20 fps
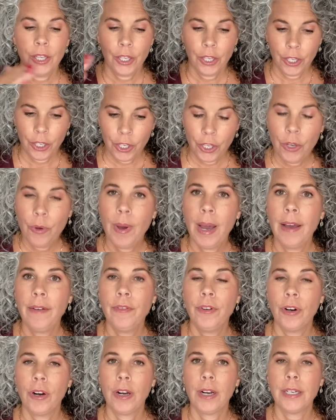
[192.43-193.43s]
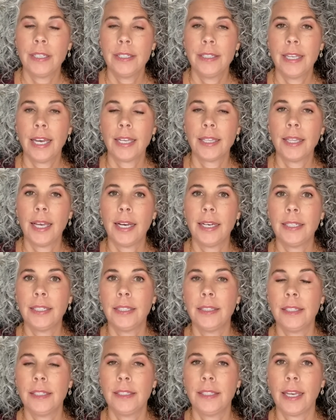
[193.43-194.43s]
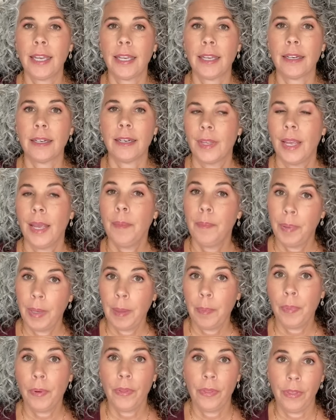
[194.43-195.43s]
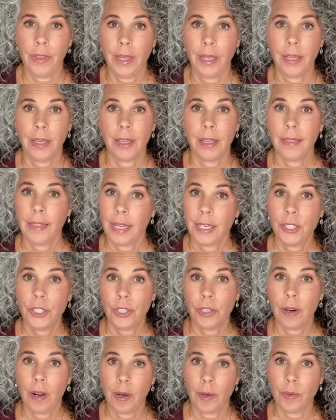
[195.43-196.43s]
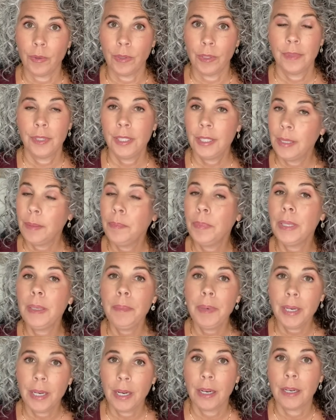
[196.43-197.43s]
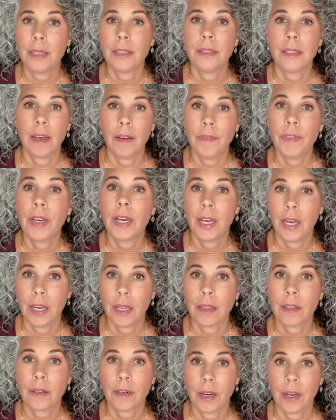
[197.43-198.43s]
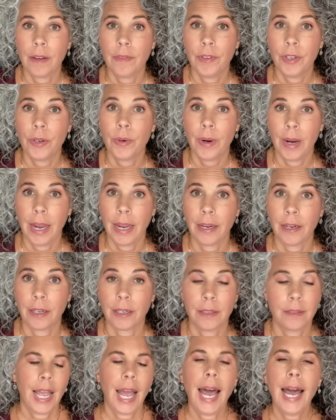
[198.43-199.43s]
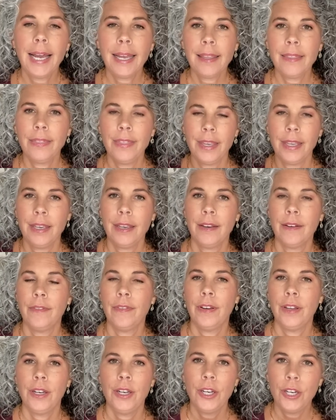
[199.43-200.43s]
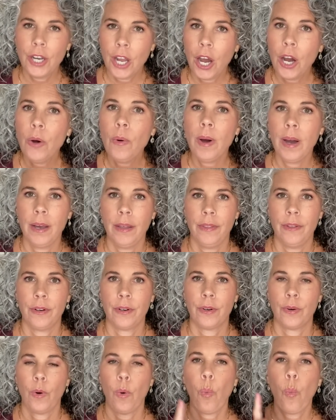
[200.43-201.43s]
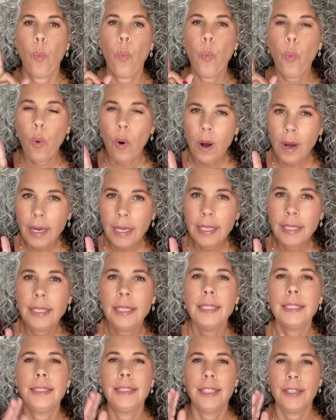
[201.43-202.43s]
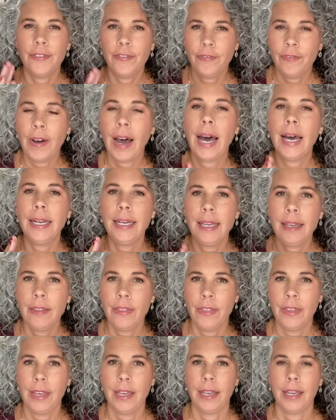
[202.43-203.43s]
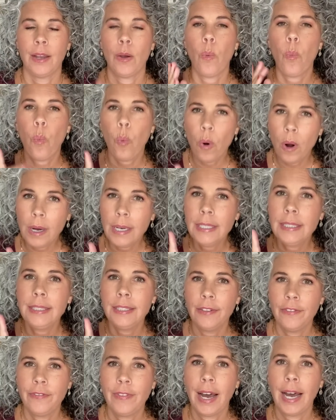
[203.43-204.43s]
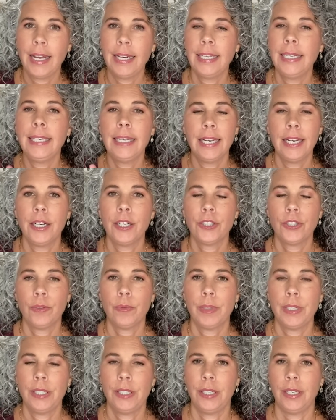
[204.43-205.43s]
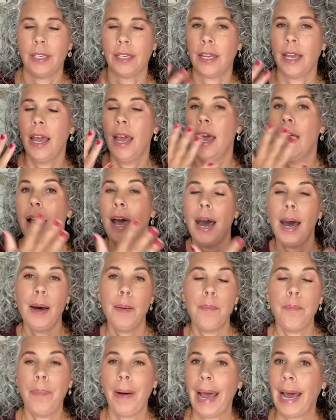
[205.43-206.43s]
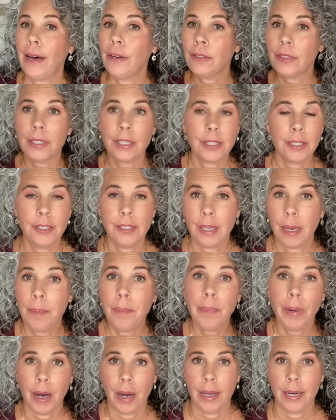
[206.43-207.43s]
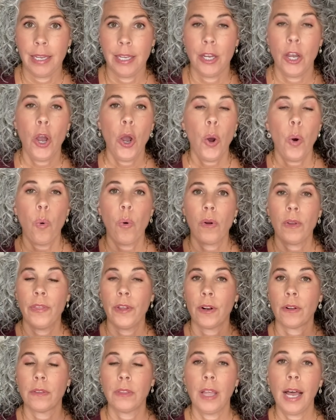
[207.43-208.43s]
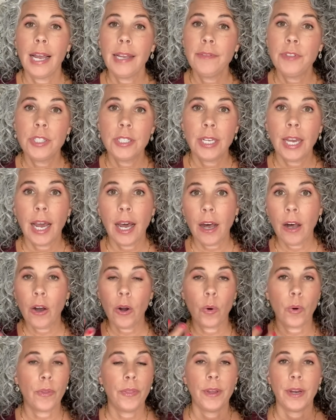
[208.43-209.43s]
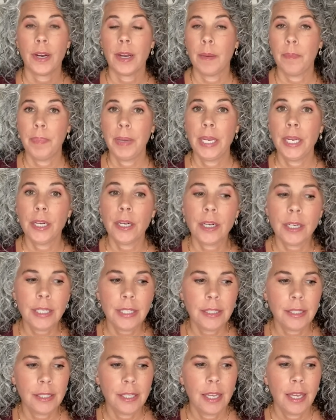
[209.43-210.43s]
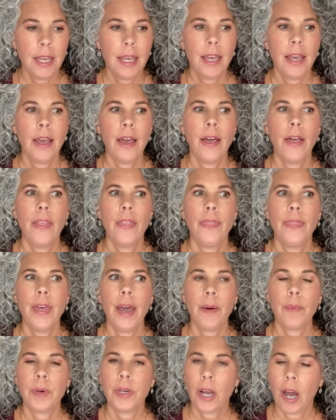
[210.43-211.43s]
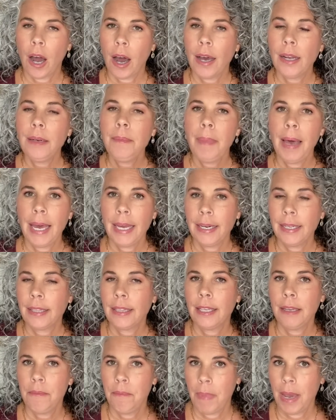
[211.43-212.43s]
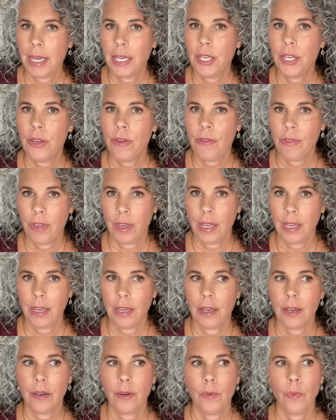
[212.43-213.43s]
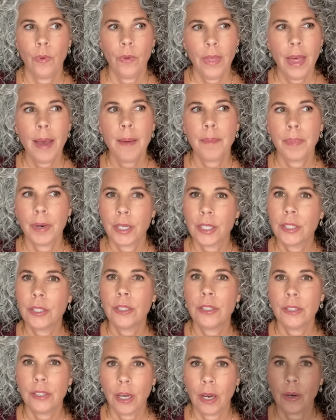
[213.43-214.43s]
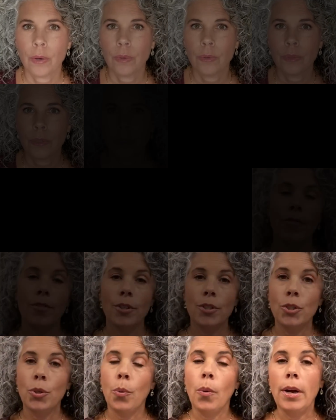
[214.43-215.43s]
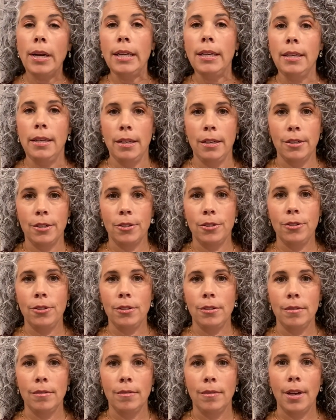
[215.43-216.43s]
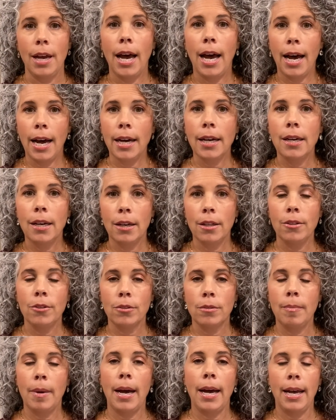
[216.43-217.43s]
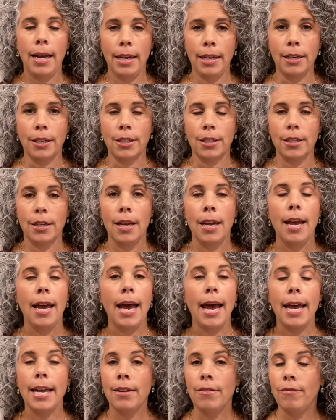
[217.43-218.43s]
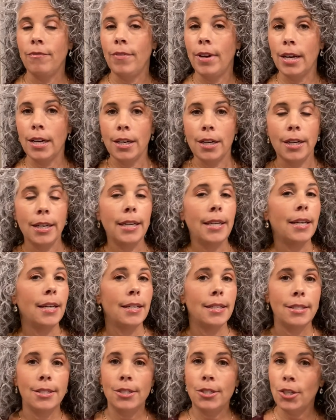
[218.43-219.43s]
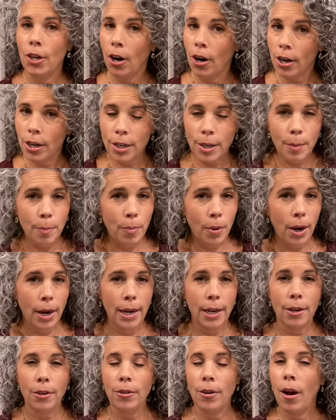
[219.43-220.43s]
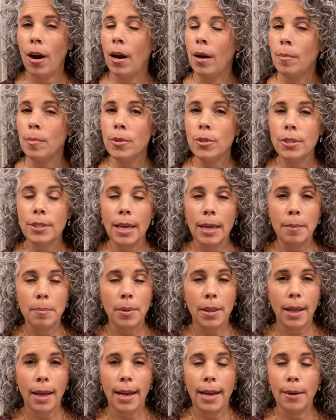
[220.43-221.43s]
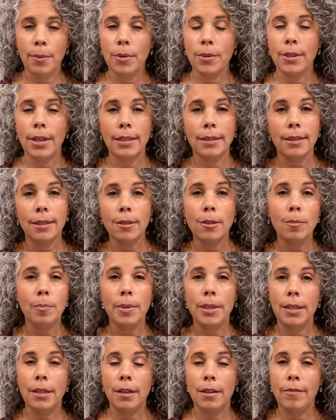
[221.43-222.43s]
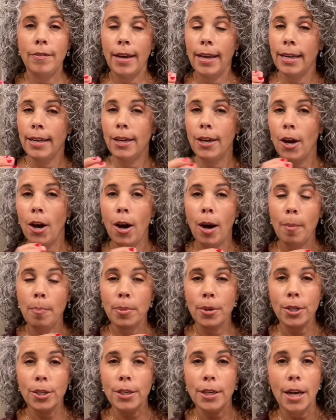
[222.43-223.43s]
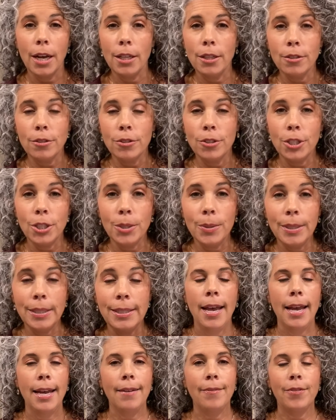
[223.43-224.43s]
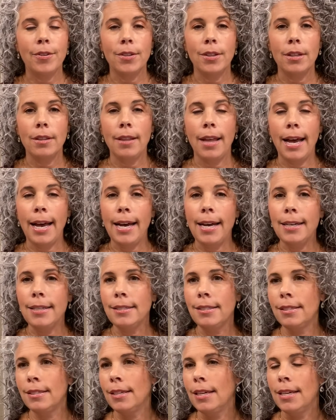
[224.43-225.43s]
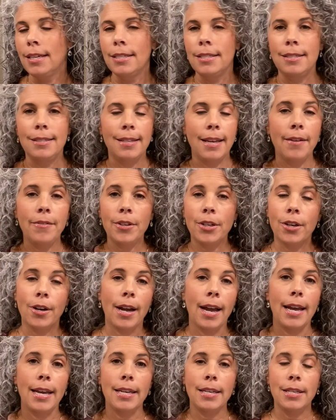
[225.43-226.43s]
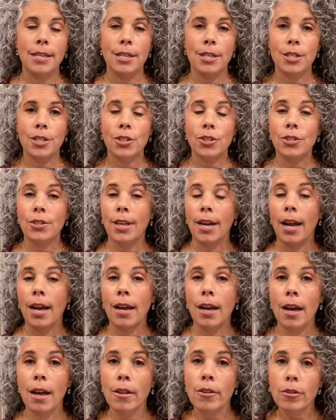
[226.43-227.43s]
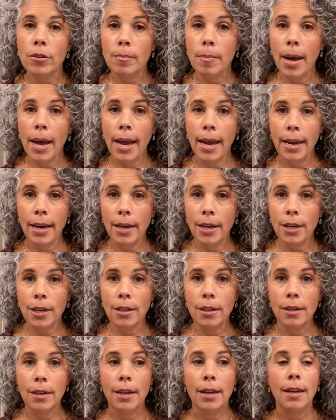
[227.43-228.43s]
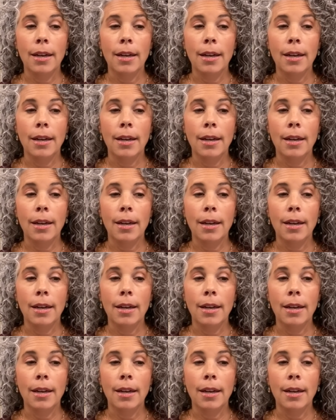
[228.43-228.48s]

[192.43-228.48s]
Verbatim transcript: you have crossed that line in the sand and people think that you're old simply because of the color of your hair. I can think of no other one defining thing, one defining characteristic about somebody or their lifestyle or their appearance that would automatically make you think, well, that person's old. For 20 years, I colored my hair a very dark brown, almost a black with a little bit of a copper color to it. And for the last seven or eight years that I colored my hair,